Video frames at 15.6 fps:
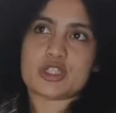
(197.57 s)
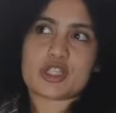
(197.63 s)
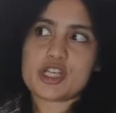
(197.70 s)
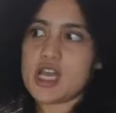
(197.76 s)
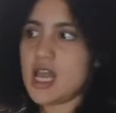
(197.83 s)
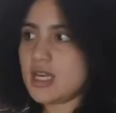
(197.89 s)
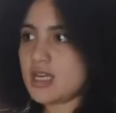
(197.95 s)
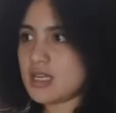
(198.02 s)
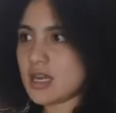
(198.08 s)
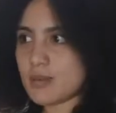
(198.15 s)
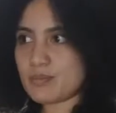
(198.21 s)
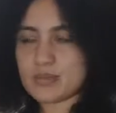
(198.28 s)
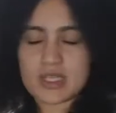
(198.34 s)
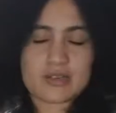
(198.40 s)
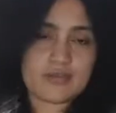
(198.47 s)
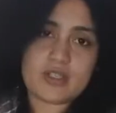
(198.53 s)
She and her
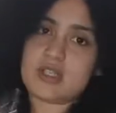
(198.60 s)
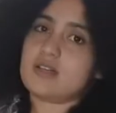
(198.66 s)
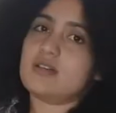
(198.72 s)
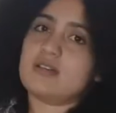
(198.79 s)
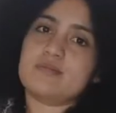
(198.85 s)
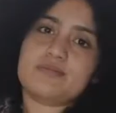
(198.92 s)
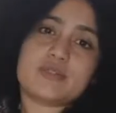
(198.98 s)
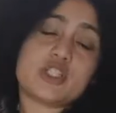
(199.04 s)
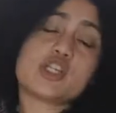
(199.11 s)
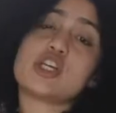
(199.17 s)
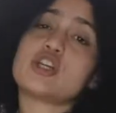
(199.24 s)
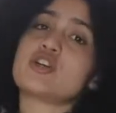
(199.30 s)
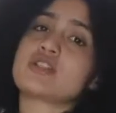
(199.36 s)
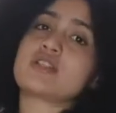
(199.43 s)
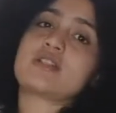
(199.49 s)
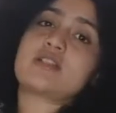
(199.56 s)

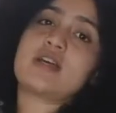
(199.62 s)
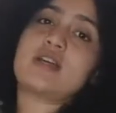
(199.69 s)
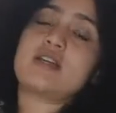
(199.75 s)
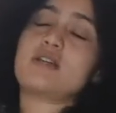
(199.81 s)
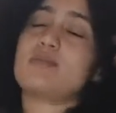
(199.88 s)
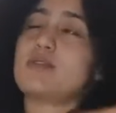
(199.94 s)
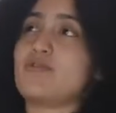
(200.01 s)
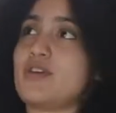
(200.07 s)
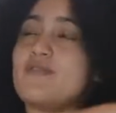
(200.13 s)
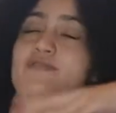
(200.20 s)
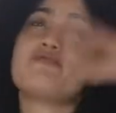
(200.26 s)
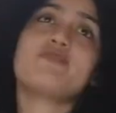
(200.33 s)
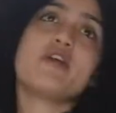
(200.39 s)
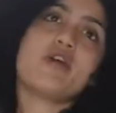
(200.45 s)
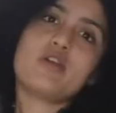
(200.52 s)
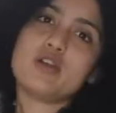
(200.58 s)
sister ended up living a
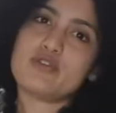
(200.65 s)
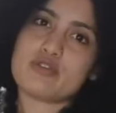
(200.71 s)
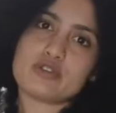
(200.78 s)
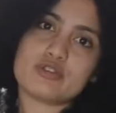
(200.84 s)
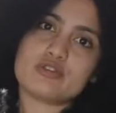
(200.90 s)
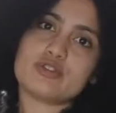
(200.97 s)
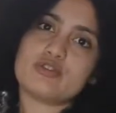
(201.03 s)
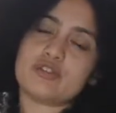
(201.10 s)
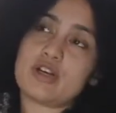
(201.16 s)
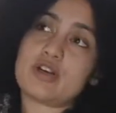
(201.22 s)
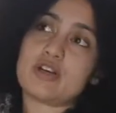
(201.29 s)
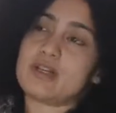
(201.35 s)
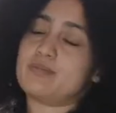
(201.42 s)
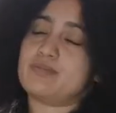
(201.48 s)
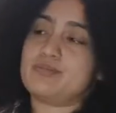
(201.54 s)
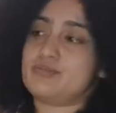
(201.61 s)
very fruitful,
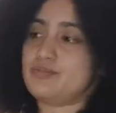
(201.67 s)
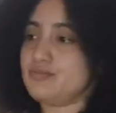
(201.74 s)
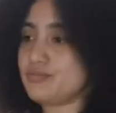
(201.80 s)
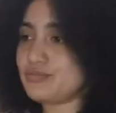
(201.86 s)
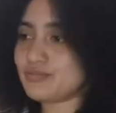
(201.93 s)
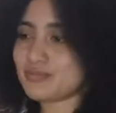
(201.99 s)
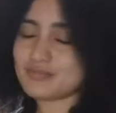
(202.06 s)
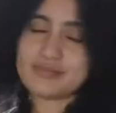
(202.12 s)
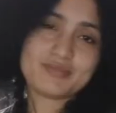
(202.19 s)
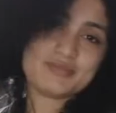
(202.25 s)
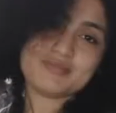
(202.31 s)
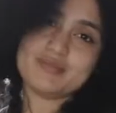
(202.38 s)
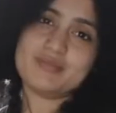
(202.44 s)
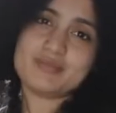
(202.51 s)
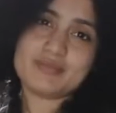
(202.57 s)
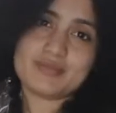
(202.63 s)
very
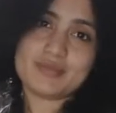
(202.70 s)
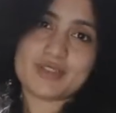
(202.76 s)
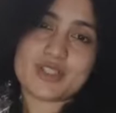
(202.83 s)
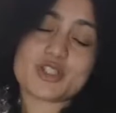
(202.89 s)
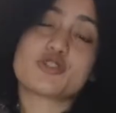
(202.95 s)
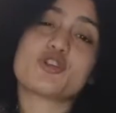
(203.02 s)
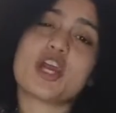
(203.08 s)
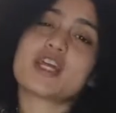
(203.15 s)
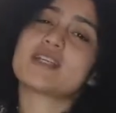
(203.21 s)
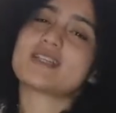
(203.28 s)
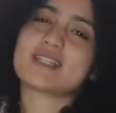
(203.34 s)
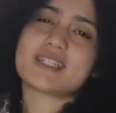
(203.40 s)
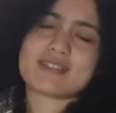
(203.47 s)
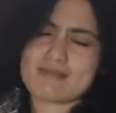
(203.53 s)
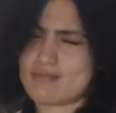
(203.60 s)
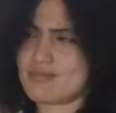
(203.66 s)

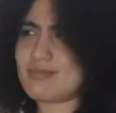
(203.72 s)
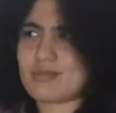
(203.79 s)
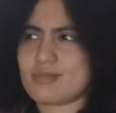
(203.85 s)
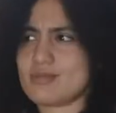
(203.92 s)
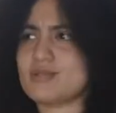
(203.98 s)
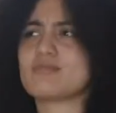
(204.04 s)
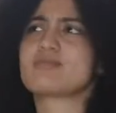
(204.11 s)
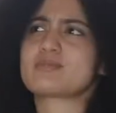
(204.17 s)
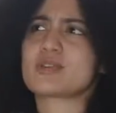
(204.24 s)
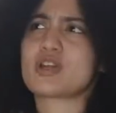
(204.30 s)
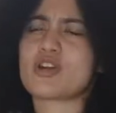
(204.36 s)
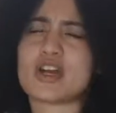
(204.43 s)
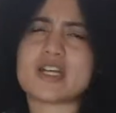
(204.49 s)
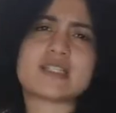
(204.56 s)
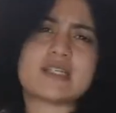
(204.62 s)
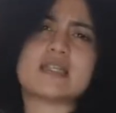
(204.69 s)
strange,
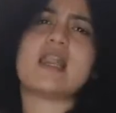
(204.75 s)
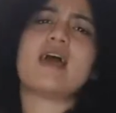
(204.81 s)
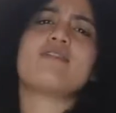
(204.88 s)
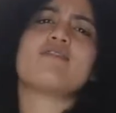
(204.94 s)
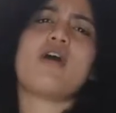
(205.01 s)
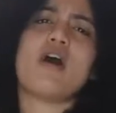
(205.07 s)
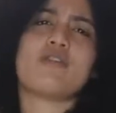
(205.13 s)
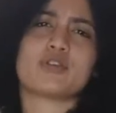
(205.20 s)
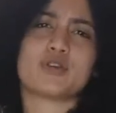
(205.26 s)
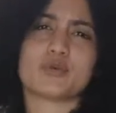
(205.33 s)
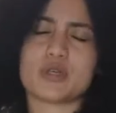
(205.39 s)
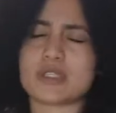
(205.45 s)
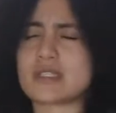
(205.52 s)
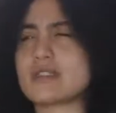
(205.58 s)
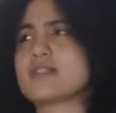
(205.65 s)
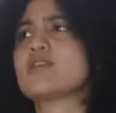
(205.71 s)
crazy life
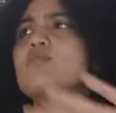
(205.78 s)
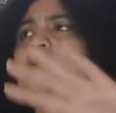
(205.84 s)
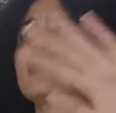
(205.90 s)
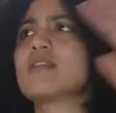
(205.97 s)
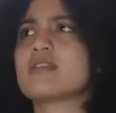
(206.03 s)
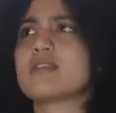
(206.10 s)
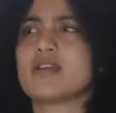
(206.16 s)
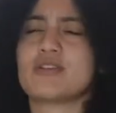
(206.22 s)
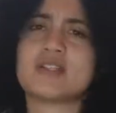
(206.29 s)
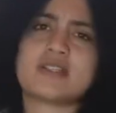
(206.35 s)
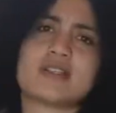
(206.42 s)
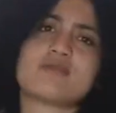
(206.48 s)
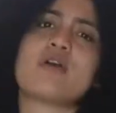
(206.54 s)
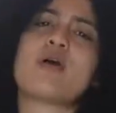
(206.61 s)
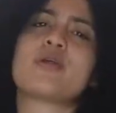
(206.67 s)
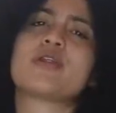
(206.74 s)
afterwards, and so many theories
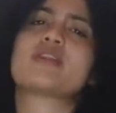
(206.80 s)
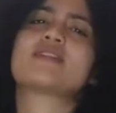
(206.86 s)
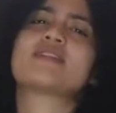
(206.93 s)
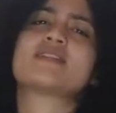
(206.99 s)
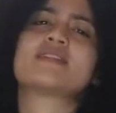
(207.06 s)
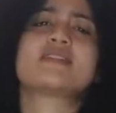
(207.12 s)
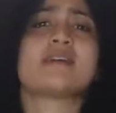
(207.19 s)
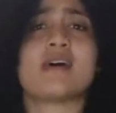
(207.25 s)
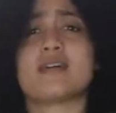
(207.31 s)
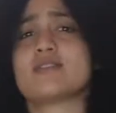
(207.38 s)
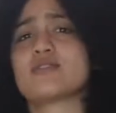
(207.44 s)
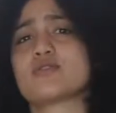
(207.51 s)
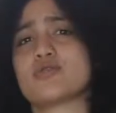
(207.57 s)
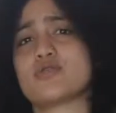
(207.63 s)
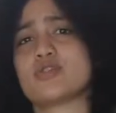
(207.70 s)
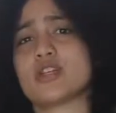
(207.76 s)
surround this entire
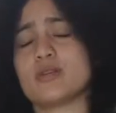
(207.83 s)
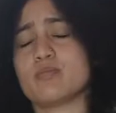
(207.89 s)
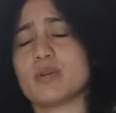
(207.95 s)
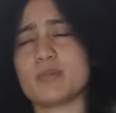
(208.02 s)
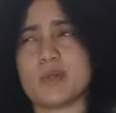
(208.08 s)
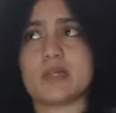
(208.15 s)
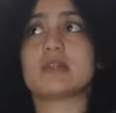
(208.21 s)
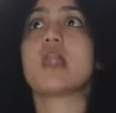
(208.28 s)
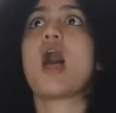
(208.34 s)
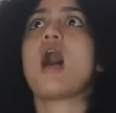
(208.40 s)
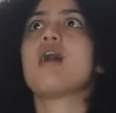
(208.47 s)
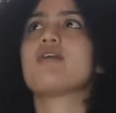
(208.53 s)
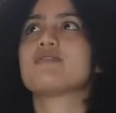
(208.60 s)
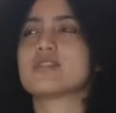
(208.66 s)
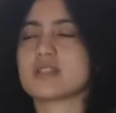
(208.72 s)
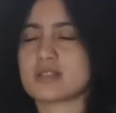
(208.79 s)
story, and people
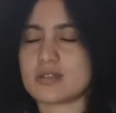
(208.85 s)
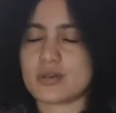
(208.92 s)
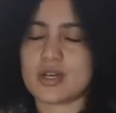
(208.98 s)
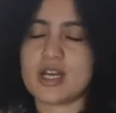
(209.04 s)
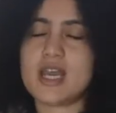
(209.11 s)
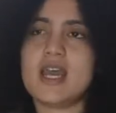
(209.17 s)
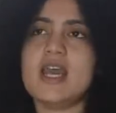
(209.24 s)
love the story.